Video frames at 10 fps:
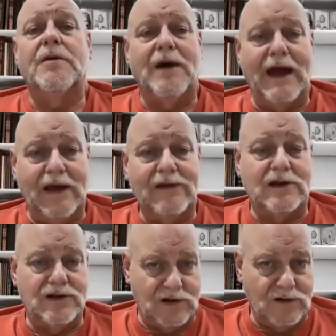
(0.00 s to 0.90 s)
by
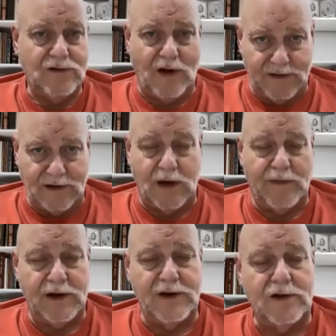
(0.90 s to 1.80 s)
asking Jesus Christ to
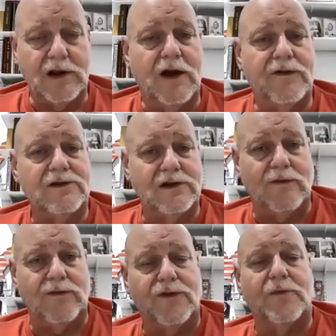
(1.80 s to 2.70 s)
come into your life and
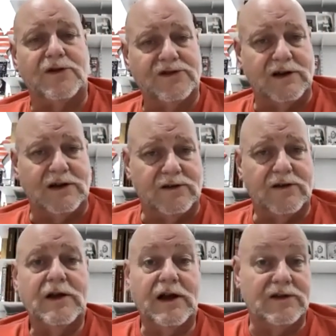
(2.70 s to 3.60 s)
save you from your
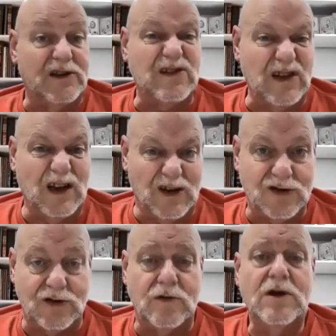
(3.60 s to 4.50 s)
sins. It's the sin
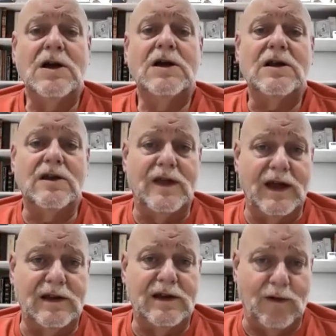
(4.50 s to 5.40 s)
issue
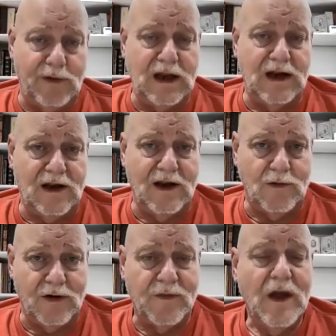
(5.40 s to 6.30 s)
that we need to
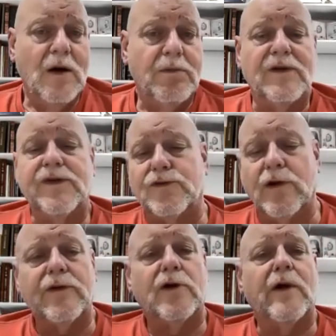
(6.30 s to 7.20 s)
deal with. But if you're
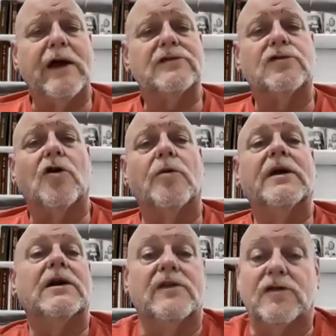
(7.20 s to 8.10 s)
driven, harassed, and
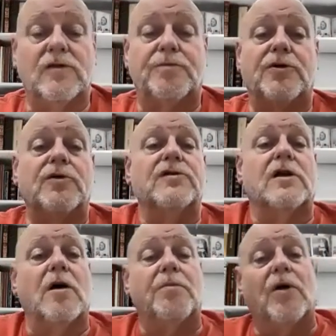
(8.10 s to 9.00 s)
tormented, and this is
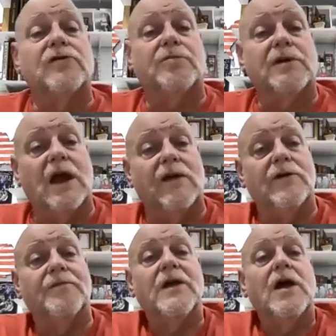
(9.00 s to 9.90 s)
producing a compulsive
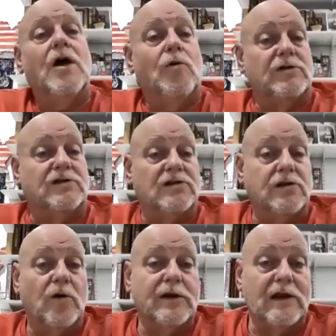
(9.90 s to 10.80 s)
behavior, which is
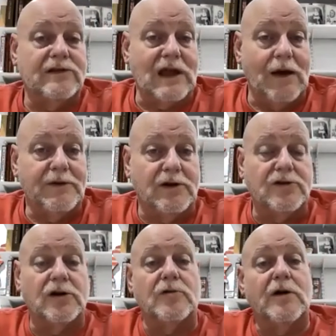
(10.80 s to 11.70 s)
slowing down, stopping, or
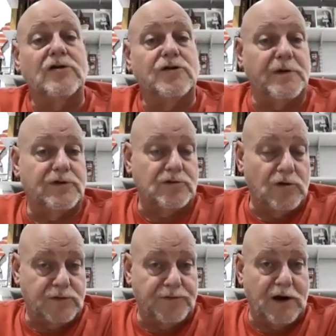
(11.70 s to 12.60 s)
turning around your
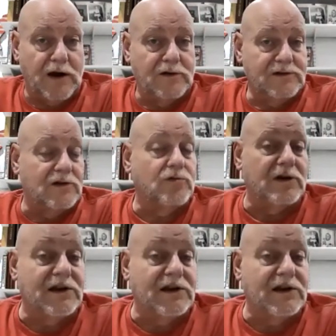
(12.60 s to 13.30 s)
spiritual growth and progress, this is